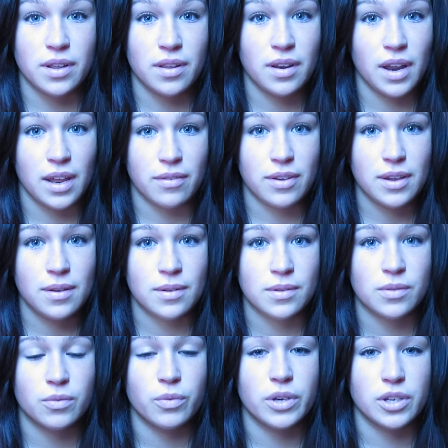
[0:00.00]
to the Navy.
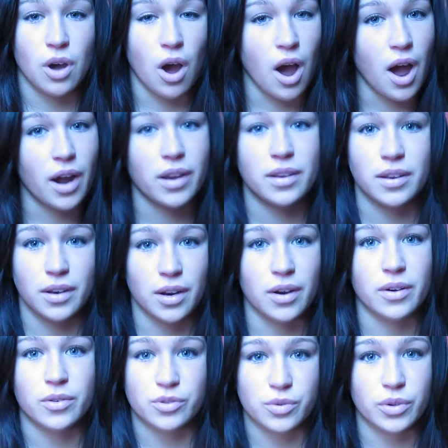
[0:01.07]
We talked, you
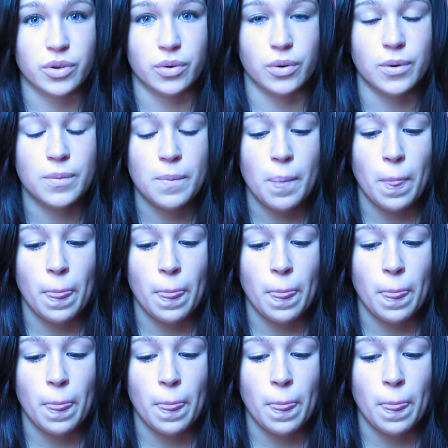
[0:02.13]
know, it was really cool.